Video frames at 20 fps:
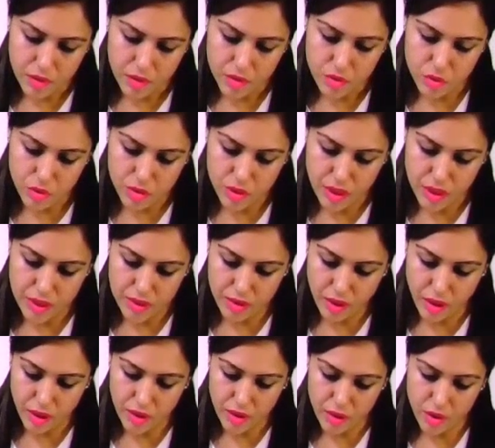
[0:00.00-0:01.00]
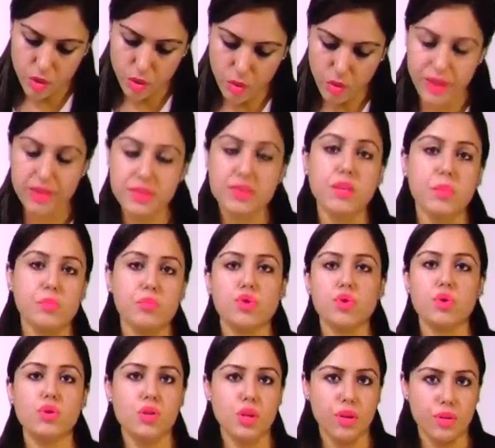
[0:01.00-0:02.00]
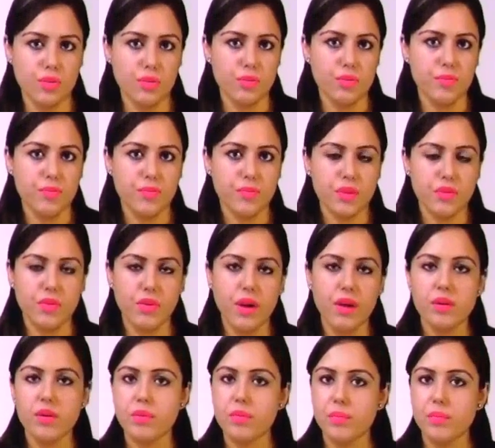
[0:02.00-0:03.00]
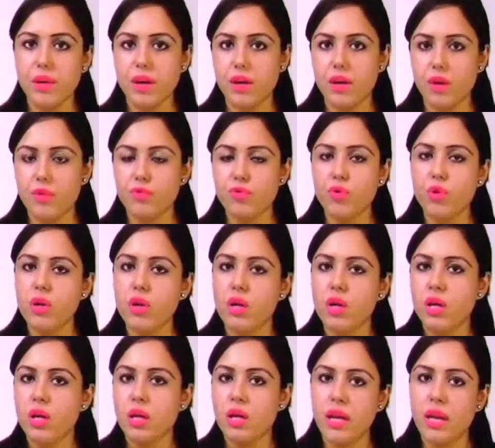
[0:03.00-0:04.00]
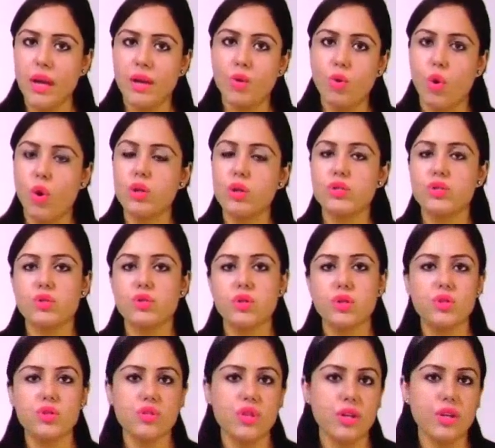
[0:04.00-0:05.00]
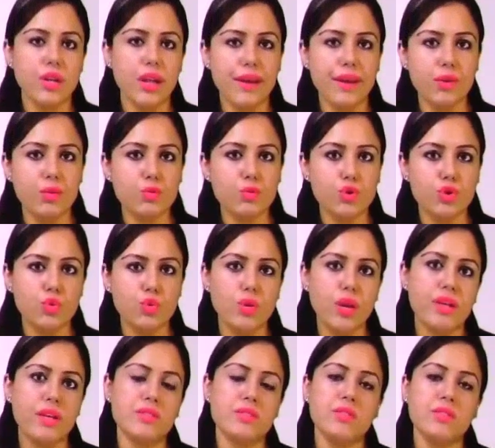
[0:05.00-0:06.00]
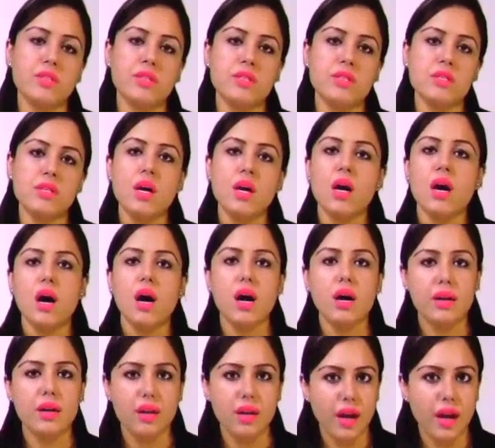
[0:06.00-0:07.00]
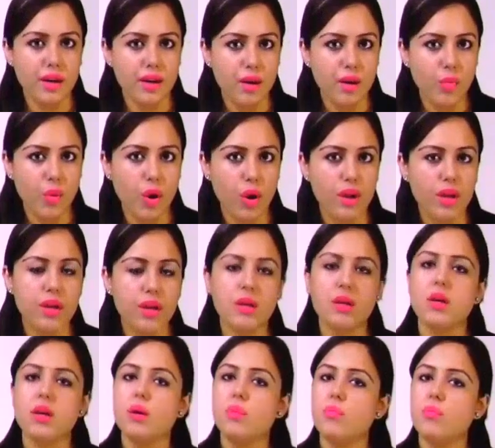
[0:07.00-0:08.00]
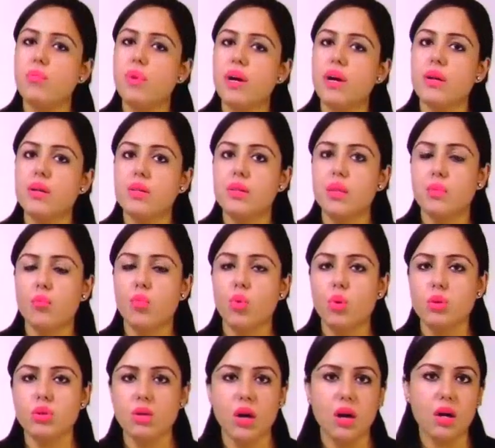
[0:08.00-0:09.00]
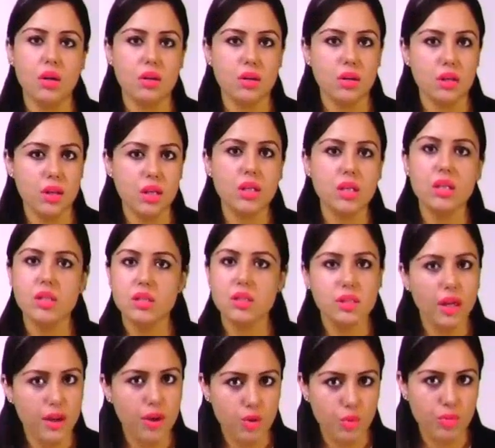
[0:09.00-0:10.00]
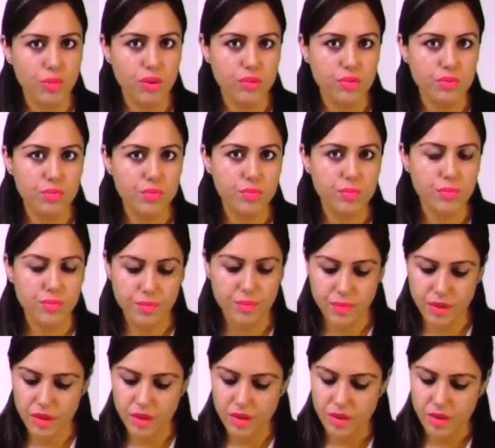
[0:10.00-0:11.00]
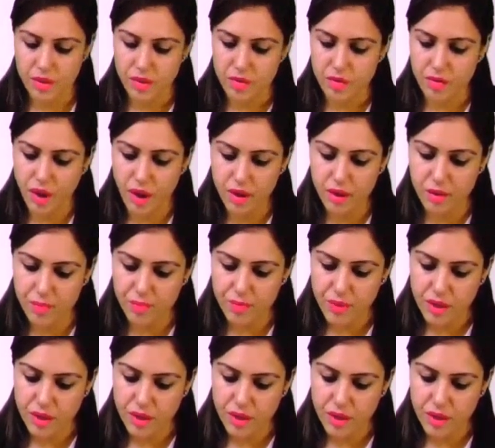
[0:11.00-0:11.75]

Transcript: So these are two exceptions here, right? Be careful. Glycolysis and glycogenolysis are catabolic, but they both occur in cytoplasm, right?